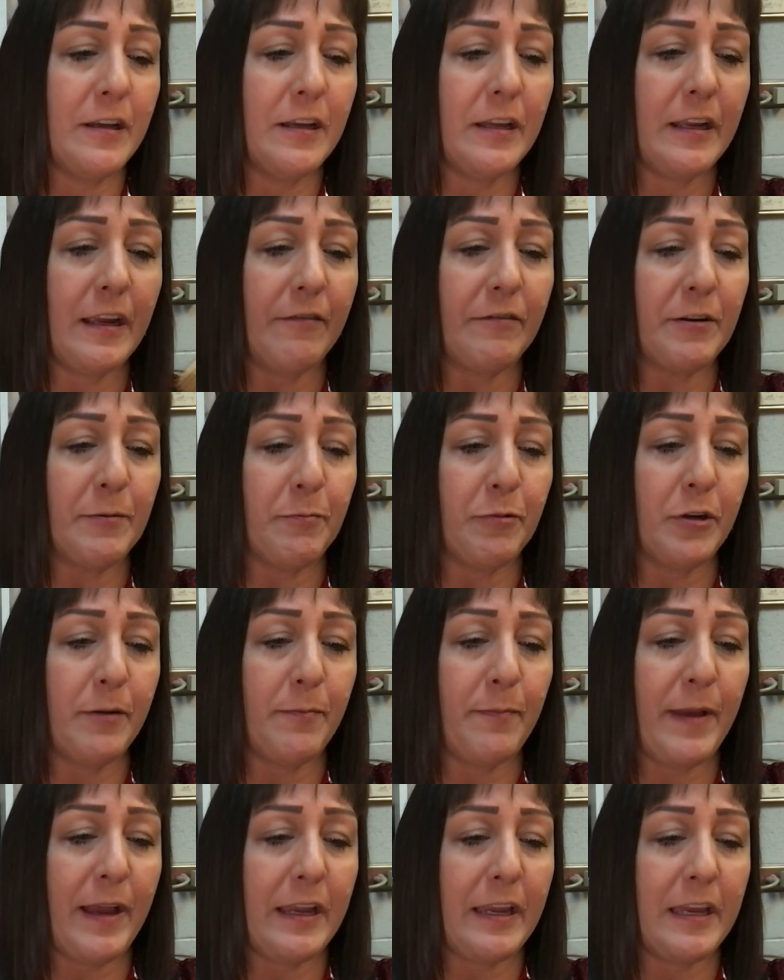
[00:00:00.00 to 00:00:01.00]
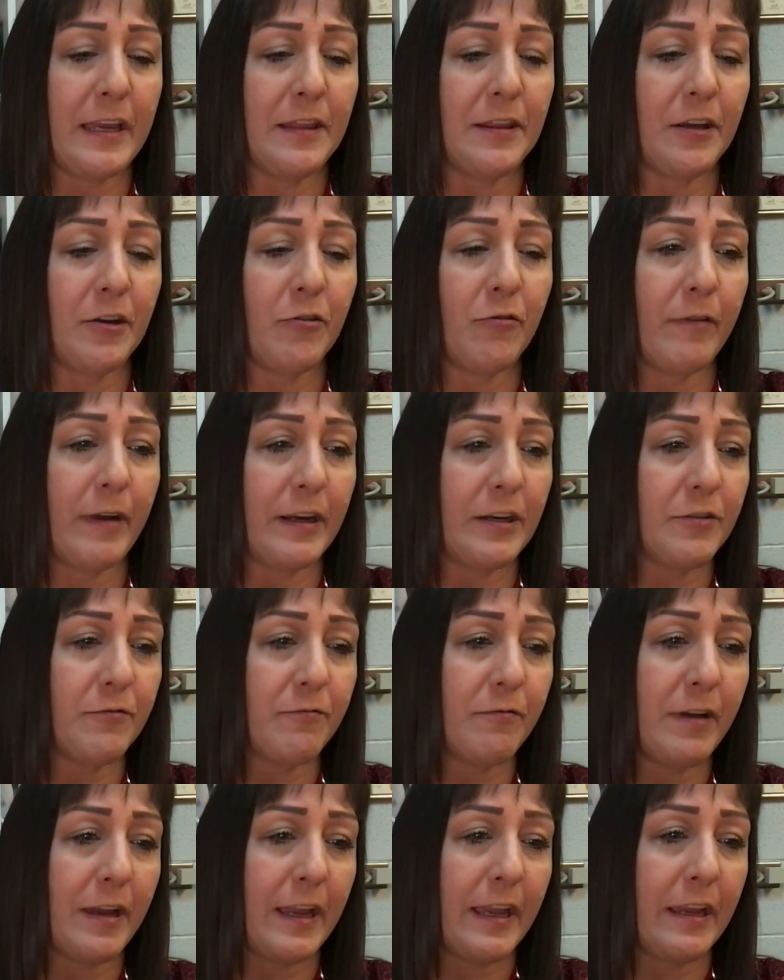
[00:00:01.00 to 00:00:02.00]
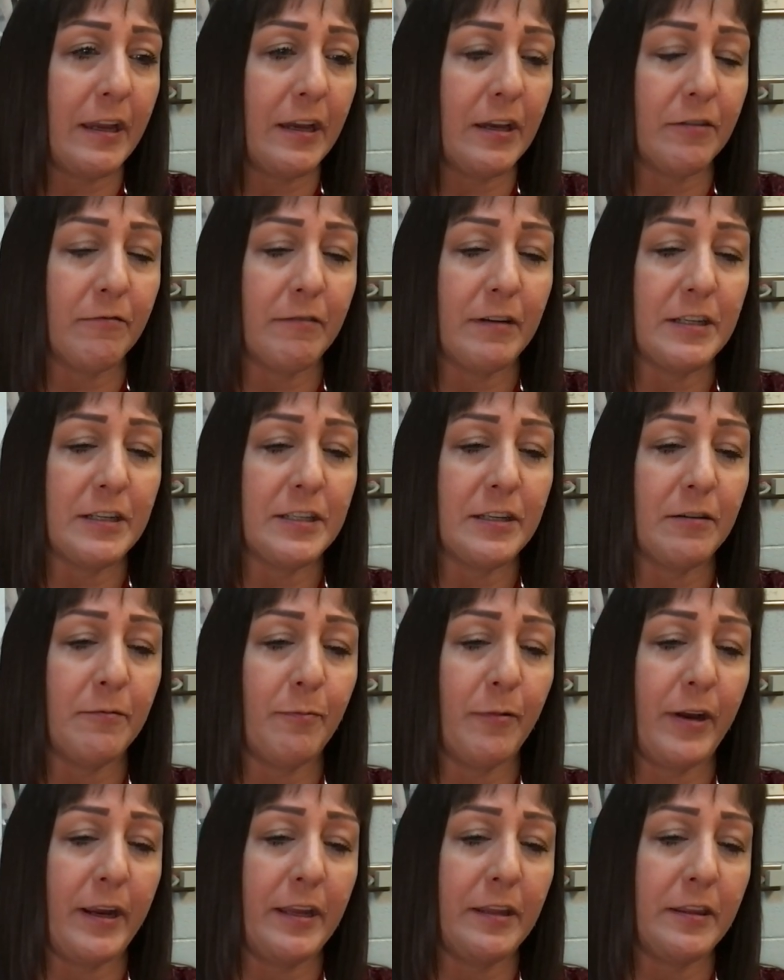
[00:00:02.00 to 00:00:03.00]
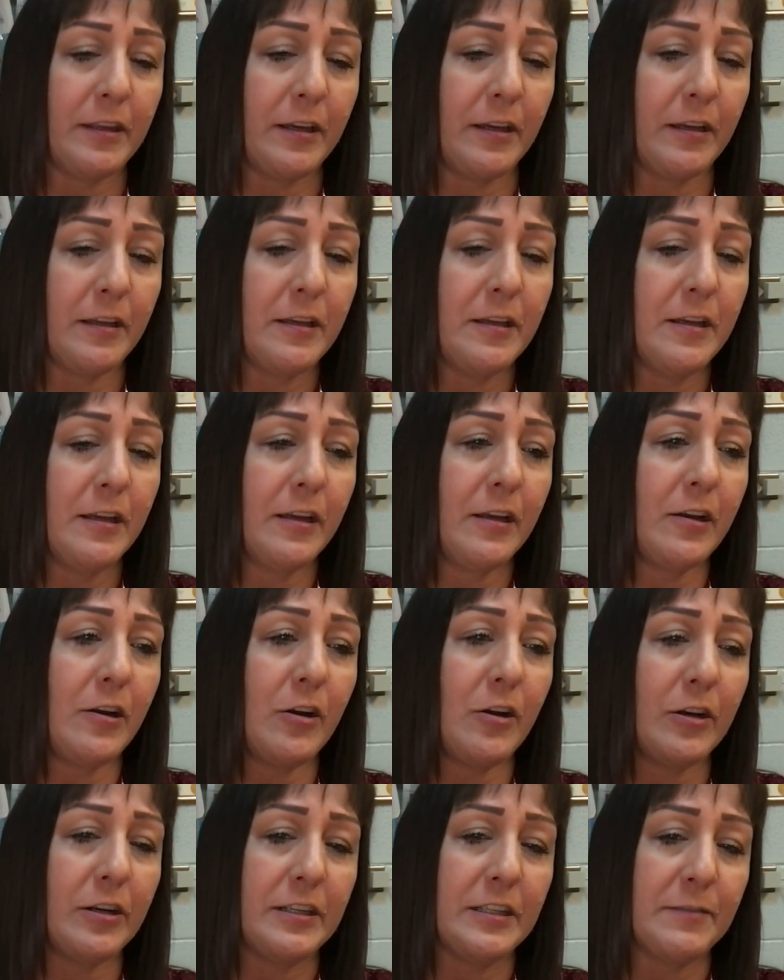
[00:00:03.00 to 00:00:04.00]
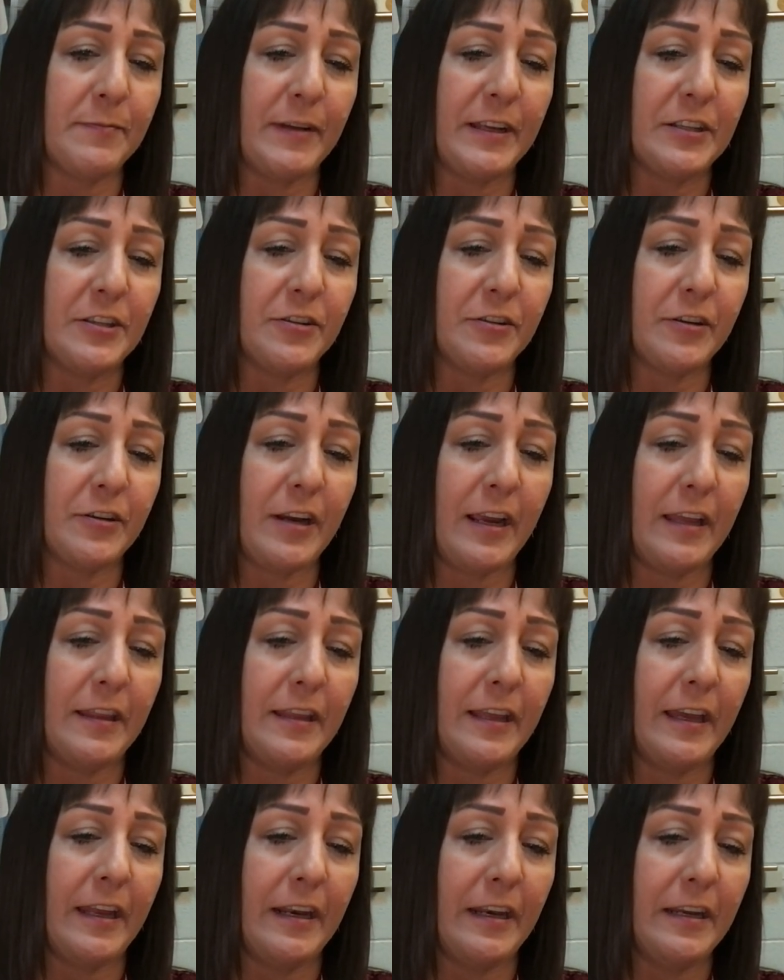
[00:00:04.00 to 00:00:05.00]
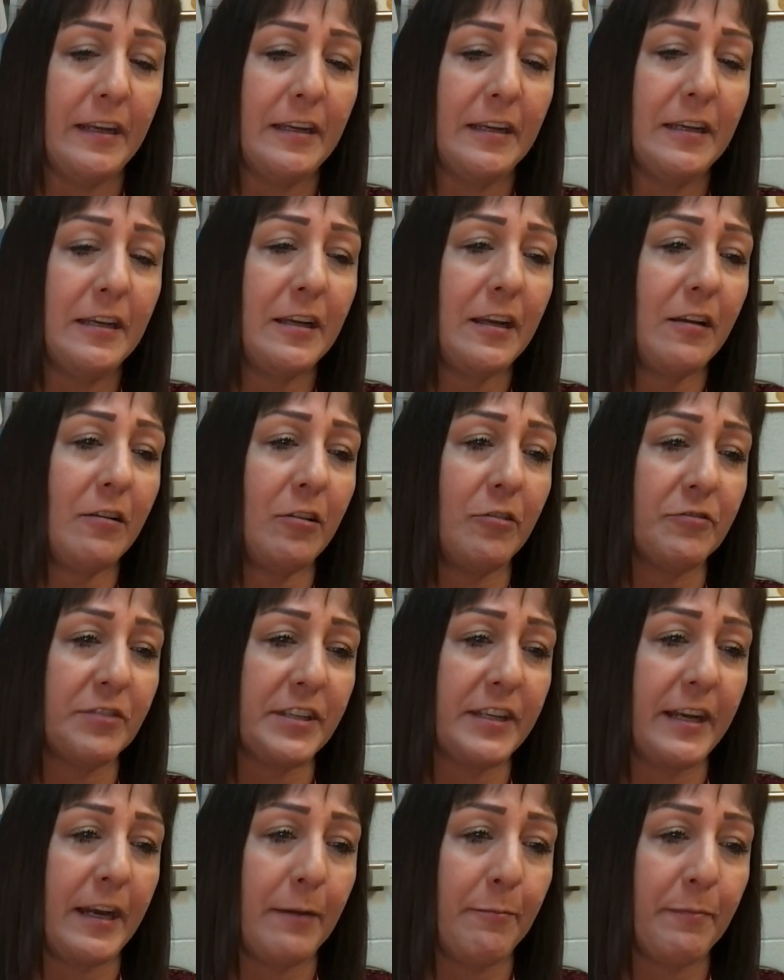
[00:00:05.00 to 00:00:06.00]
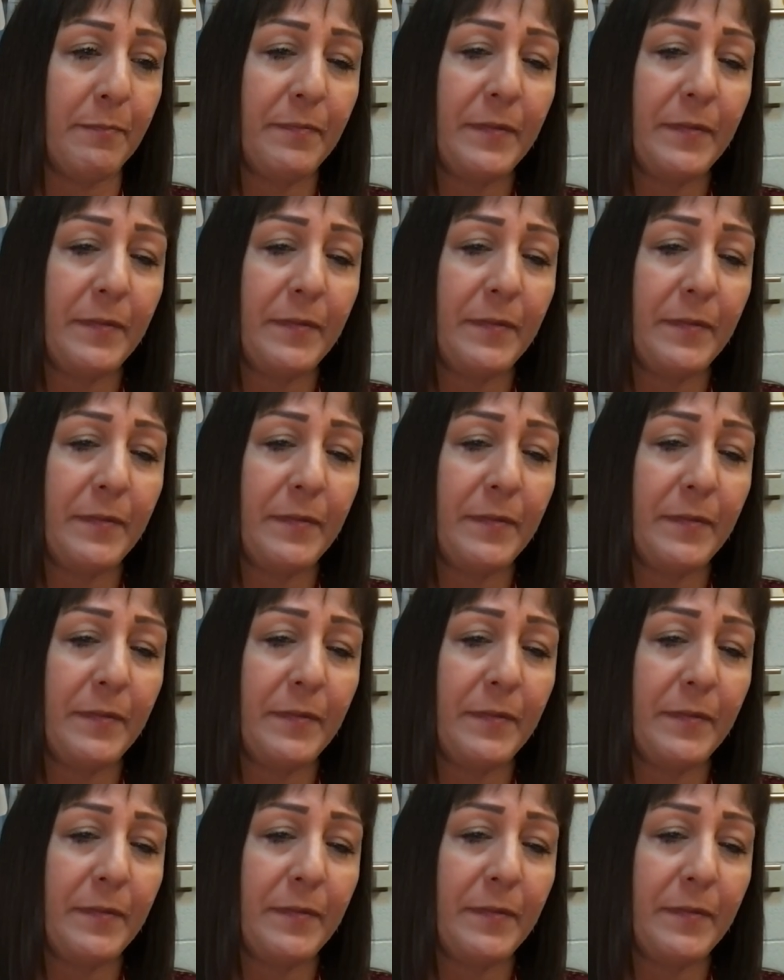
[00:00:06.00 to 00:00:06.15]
You have to put it back in the correct way, otherwise it'll break the card dispenser, and then close it up.